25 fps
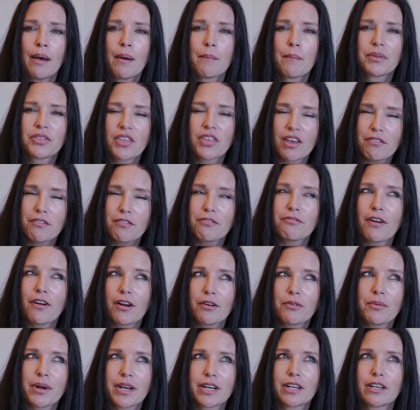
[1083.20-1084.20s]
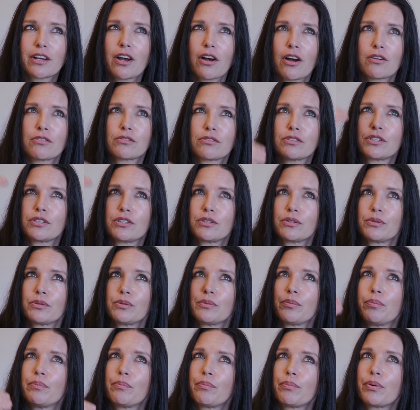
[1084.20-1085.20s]
But they have a far way to go
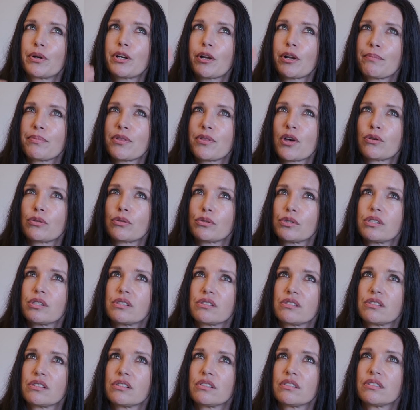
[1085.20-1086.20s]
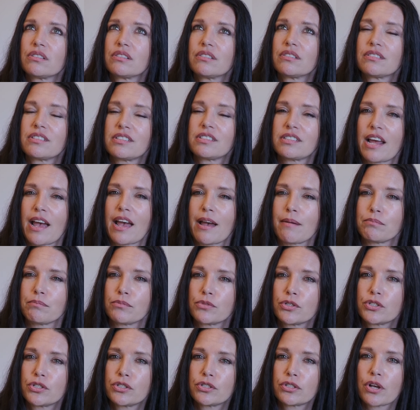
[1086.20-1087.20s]
to put up those
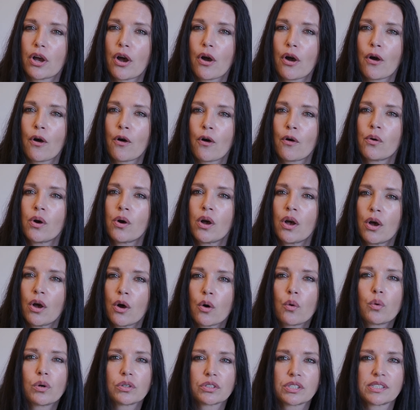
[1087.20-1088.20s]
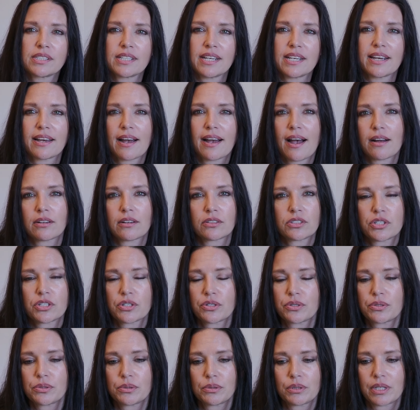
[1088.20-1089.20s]
stems. So we'll see. I'll
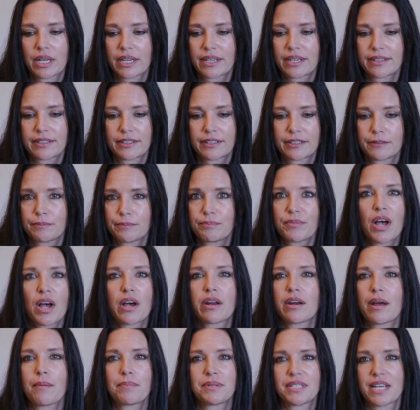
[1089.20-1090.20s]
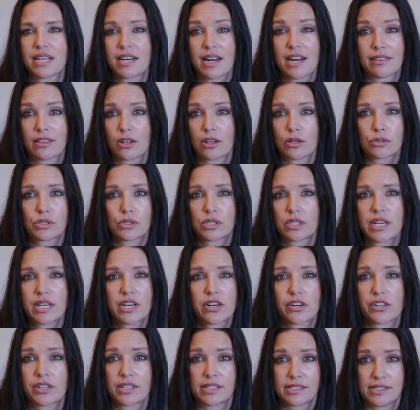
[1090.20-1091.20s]
do like an update on those
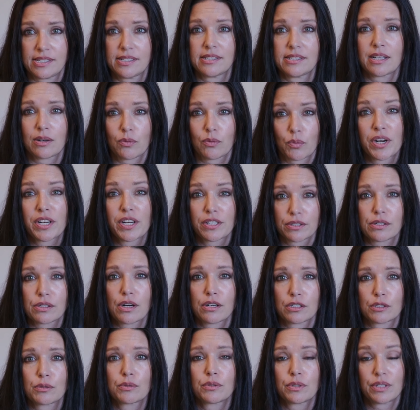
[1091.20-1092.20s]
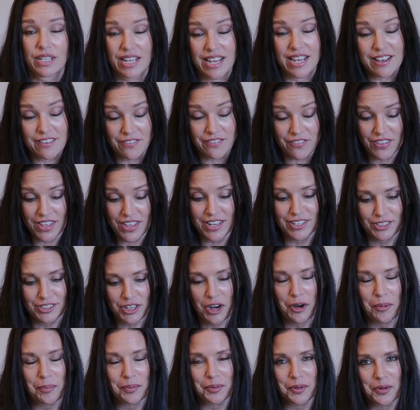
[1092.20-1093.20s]
later in the season when it starts, if they
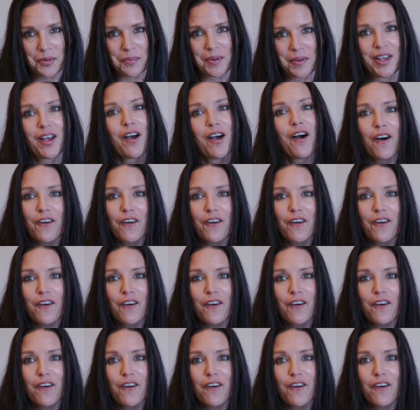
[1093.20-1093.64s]
start blooming.